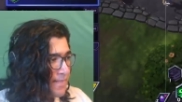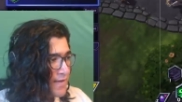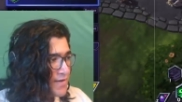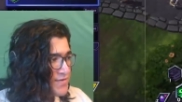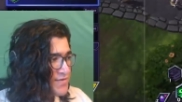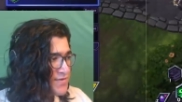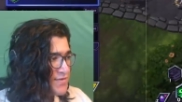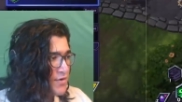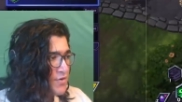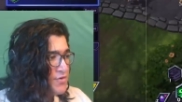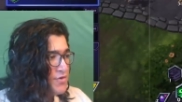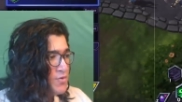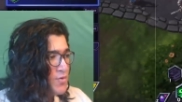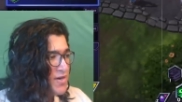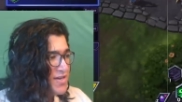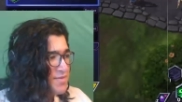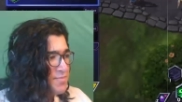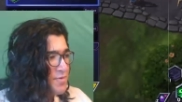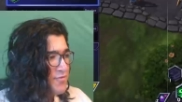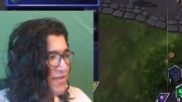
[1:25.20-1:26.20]
So you
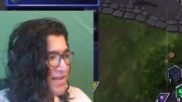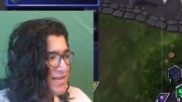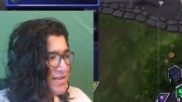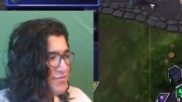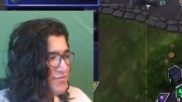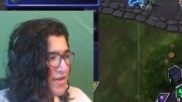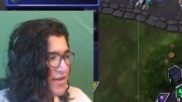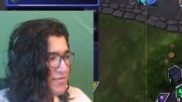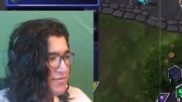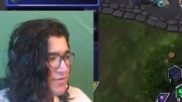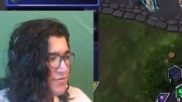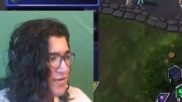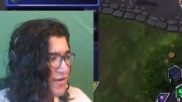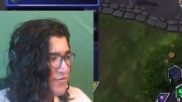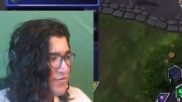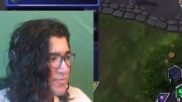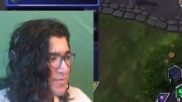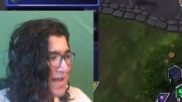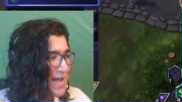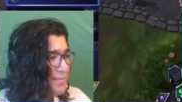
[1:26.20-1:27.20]
want to prevent a
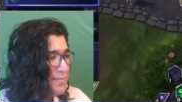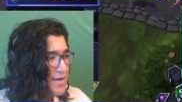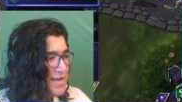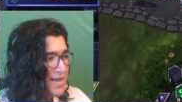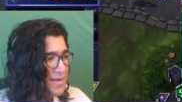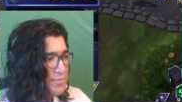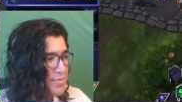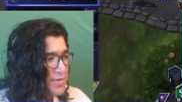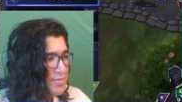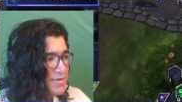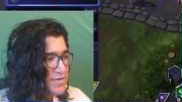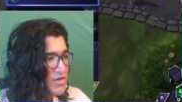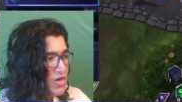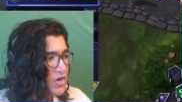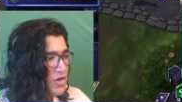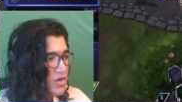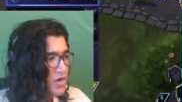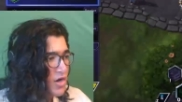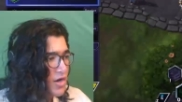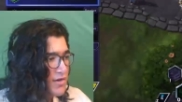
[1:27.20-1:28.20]
5v5 from happening at pretty much
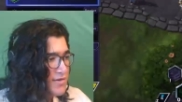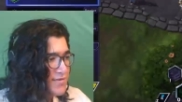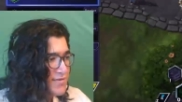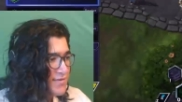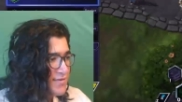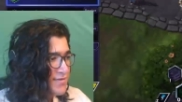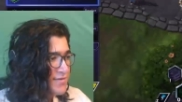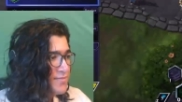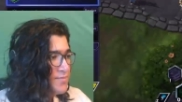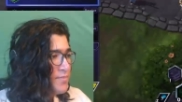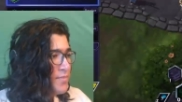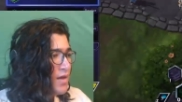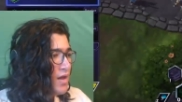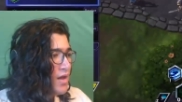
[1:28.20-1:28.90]
all costs.